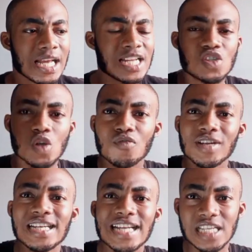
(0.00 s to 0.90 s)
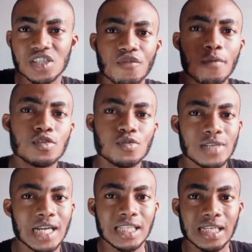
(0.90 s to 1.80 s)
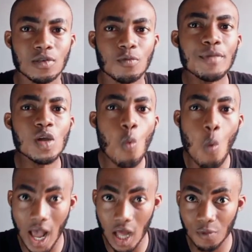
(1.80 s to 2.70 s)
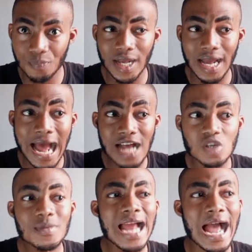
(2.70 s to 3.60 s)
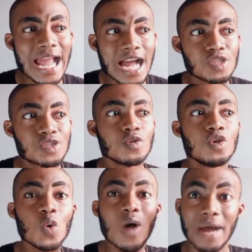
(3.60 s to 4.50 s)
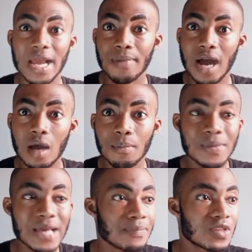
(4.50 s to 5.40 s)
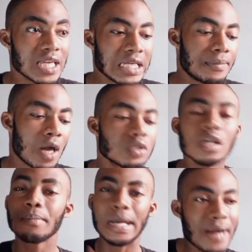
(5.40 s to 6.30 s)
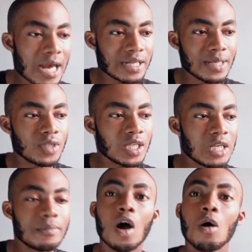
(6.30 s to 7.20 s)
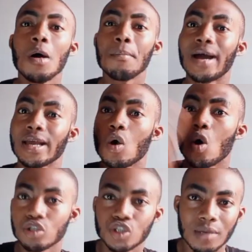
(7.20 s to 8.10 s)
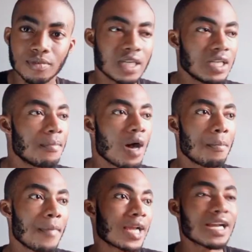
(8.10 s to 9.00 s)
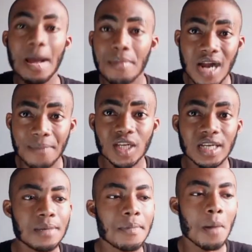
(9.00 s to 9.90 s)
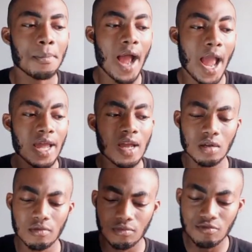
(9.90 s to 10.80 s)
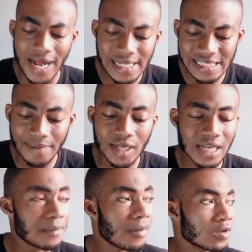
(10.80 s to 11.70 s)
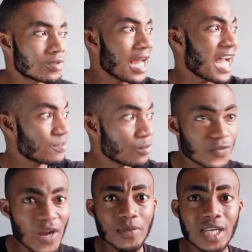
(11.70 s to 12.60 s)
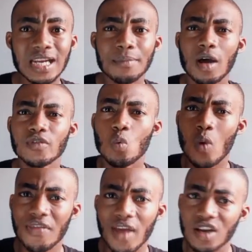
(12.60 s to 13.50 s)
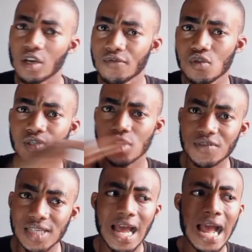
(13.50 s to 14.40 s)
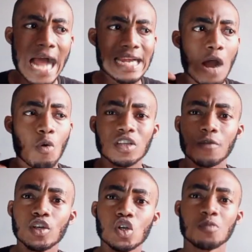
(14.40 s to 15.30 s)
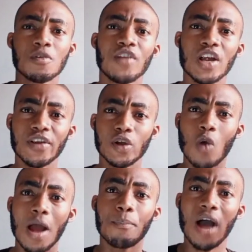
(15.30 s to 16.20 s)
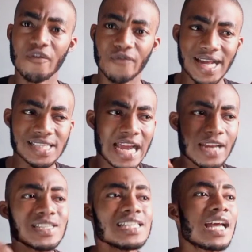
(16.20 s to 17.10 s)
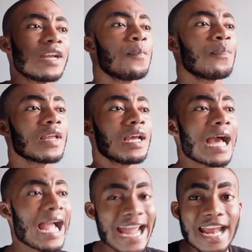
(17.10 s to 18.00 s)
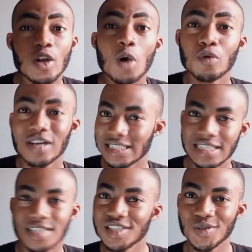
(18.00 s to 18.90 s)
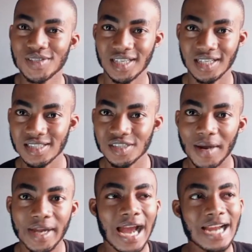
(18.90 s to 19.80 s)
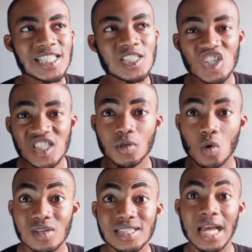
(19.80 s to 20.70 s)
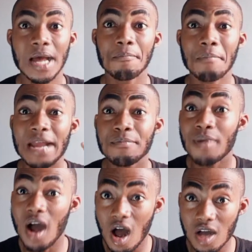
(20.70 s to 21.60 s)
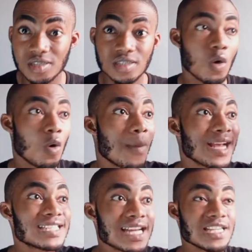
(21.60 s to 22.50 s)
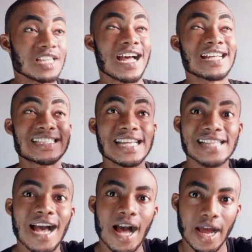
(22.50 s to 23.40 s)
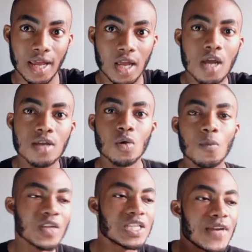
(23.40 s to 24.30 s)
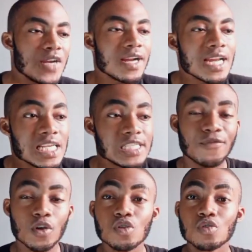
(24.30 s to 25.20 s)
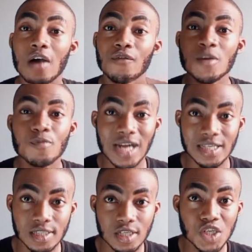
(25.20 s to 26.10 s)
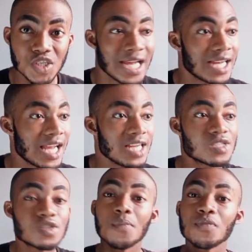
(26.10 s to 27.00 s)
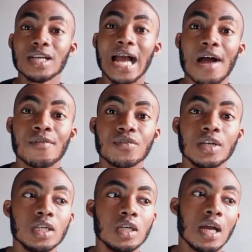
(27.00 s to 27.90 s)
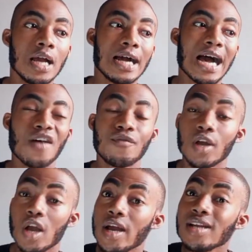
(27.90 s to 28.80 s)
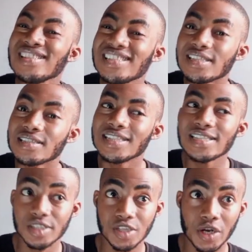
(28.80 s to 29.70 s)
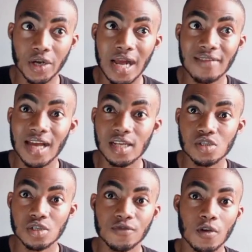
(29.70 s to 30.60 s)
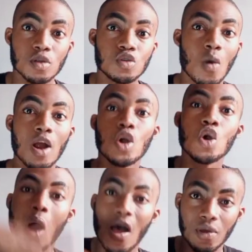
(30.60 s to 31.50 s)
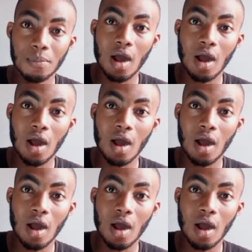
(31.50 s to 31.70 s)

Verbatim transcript: it's not really necessary for me to do that thing. Meanwhile, assuming I had to lower my bar, maybe I'm thinking about my background, I'm thinking about my audio, I'm thinking about my camera, I'm thinking about my writing, I'm thinking about the atmosphere, I'm thinking about the weather and all of those stuffs, and I want the video to be very, very quite perfect. I noticed that I end up procrastinating those things, right? And it's just because my bars or my standards are set high. So it's very, very easy for you to avoid procrastination. And that is something I've really I've learned this year, and that is just for me to uh, lower the